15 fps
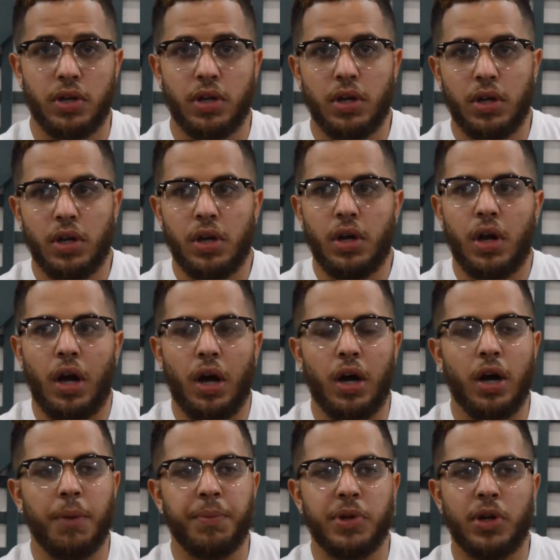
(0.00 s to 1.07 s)
You
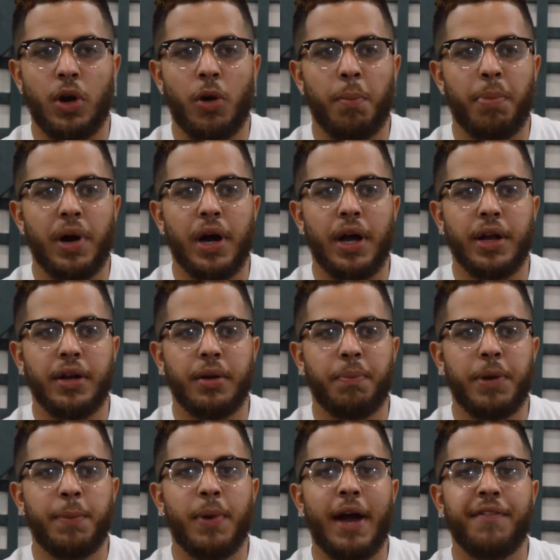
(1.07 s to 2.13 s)
know, but
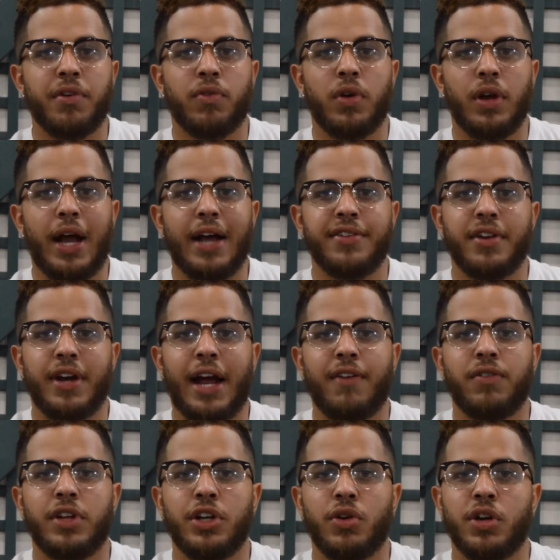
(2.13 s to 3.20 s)
people have to realize they're
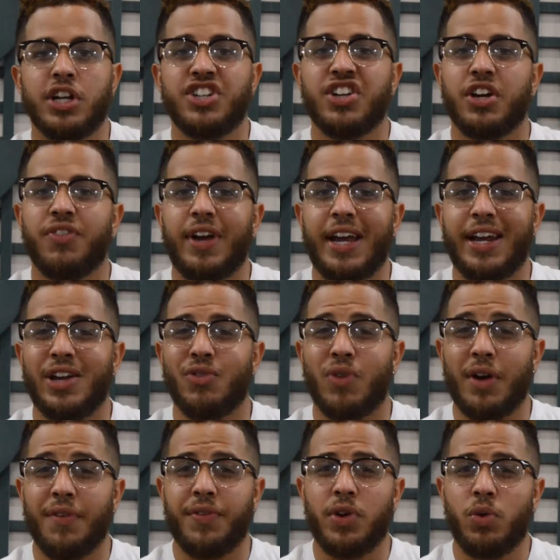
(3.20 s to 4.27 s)
not really going to generate any
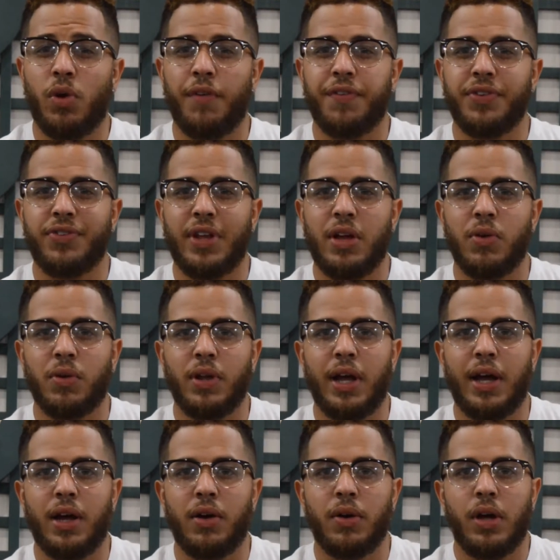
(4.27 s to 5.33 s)
revenue off of
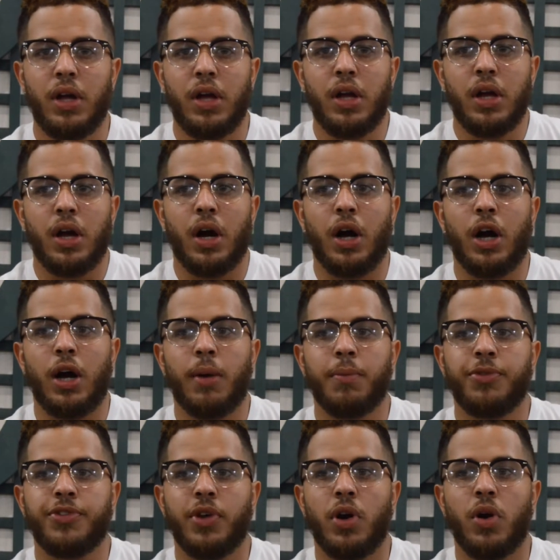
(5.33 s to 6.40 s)

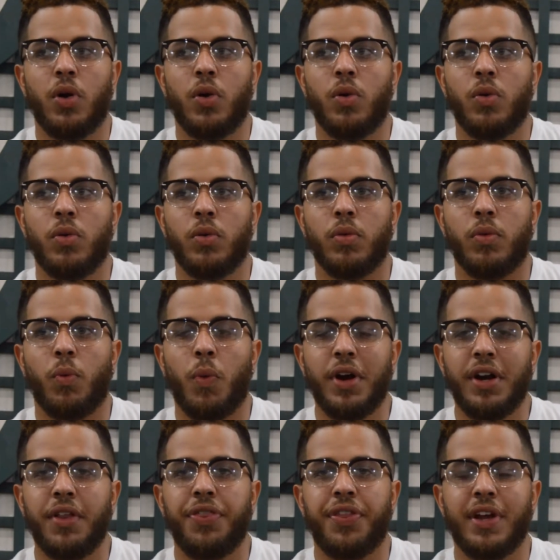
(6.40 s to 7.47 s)
SoundCloud. So
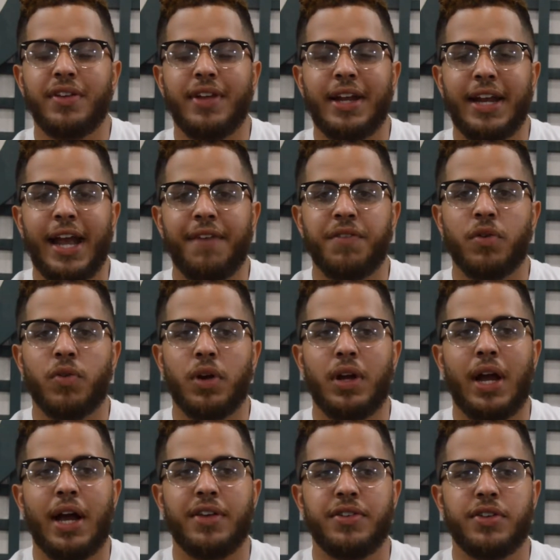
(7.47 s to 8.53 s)
one of the things that they have to
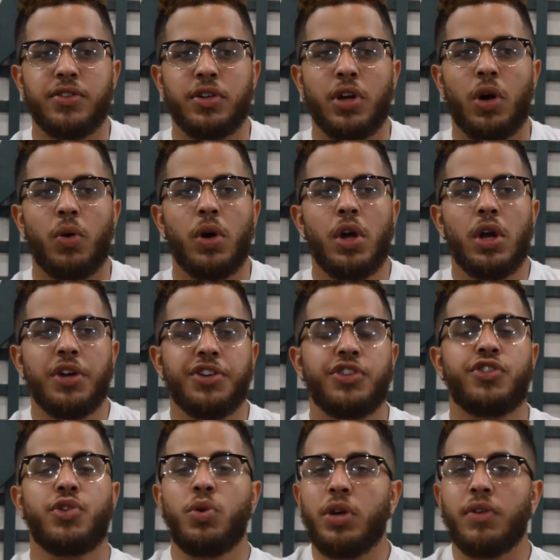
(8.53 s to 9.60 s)
realize is, you know,
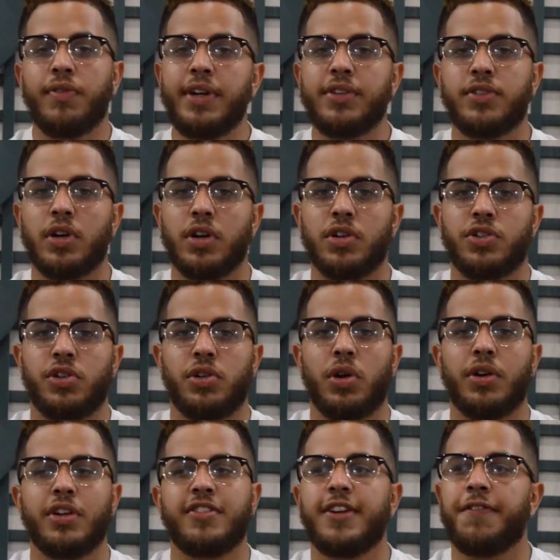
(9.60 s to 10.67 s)
just do your research. You know,
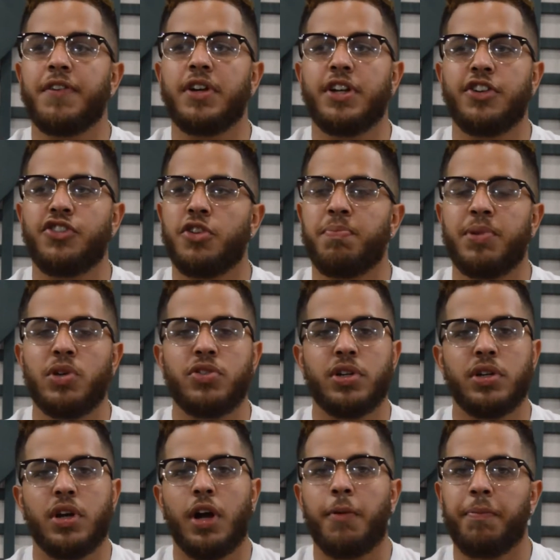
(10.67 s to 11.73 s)
there's different
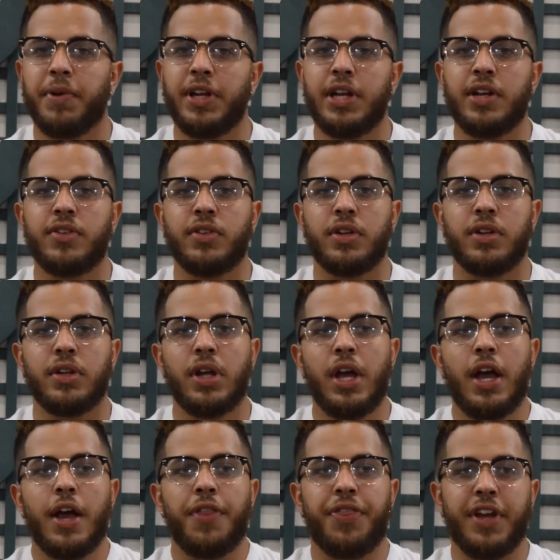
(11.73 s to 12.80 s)
distribution companies and
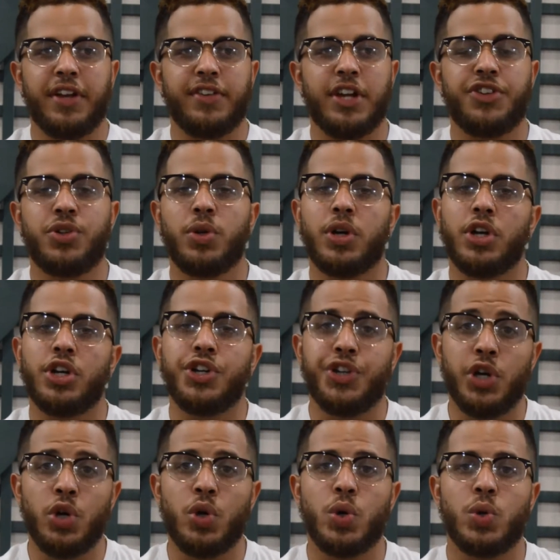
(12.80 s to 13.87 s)
things that you can
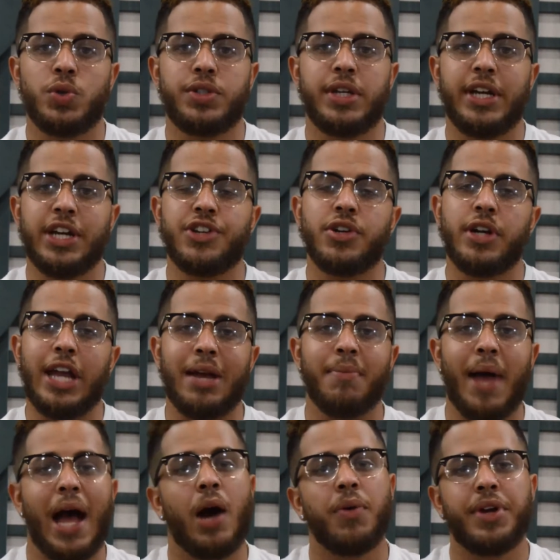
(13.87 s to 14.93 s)
do to get your name
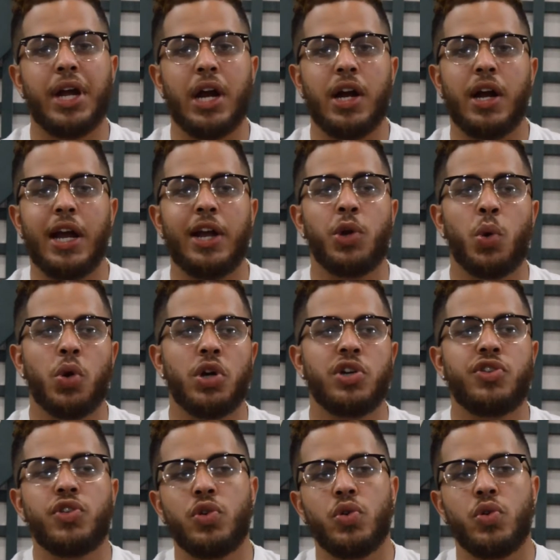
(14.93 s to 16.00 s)
out there in order
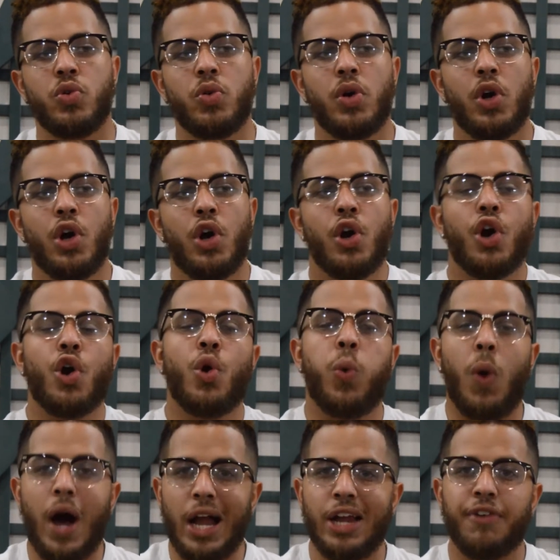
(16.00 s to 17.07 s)
to
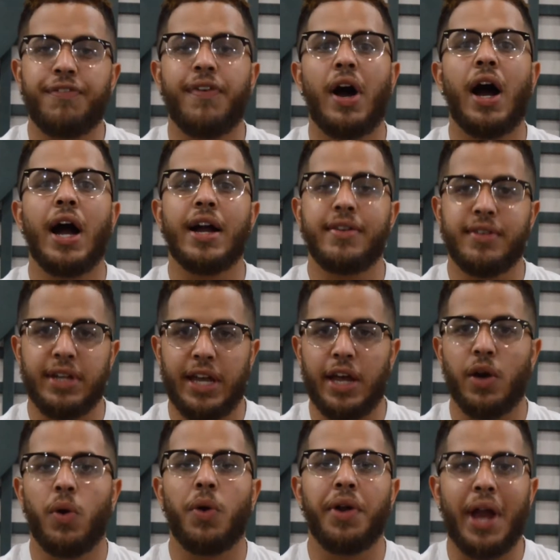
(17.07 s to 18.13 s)
qualify to
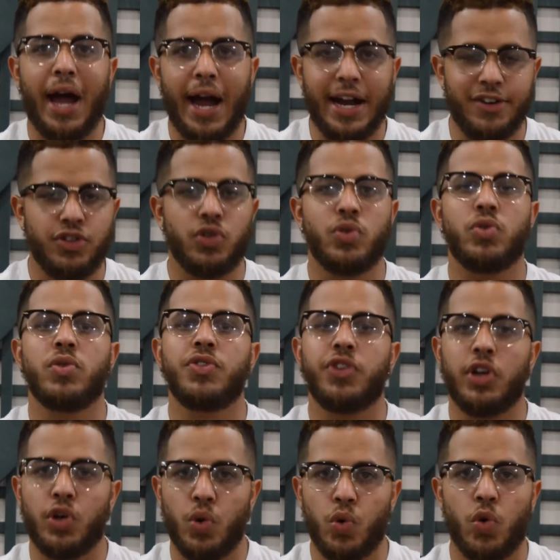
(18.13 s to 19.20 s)
get on iTunes
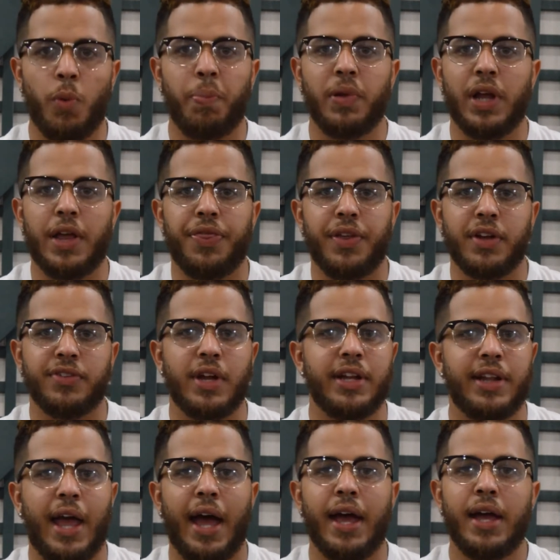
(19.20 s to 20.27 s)
and Google Play and things
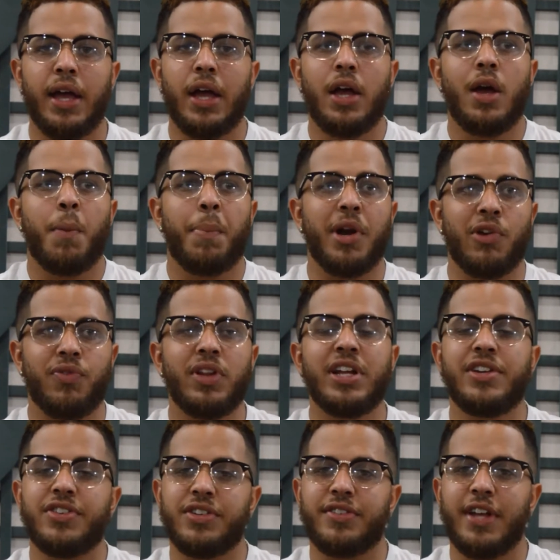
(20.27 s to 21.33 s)
like that. But it
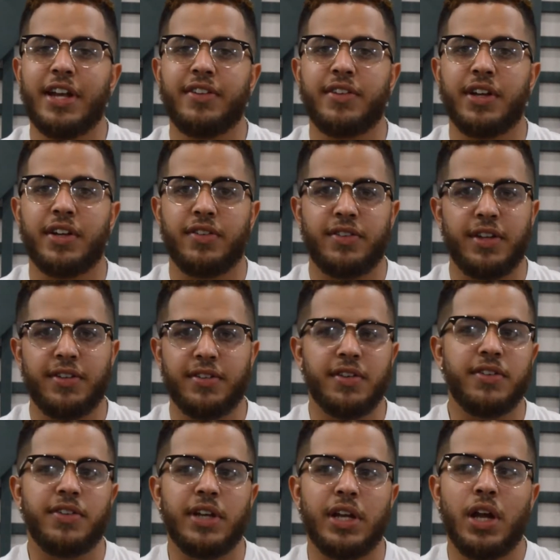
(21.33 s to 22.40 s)
really just takes the
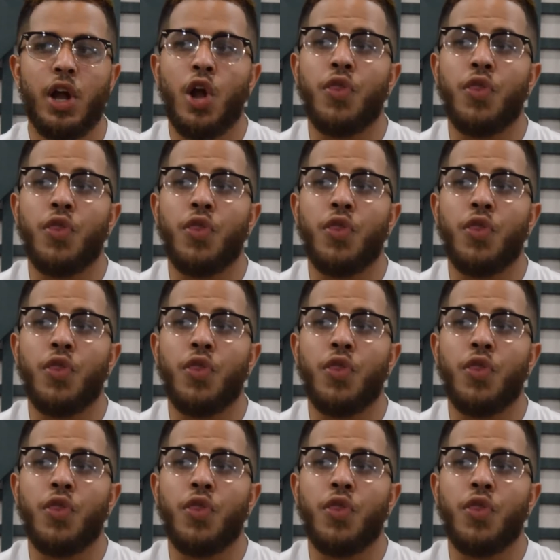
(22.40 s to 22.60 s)
consistency.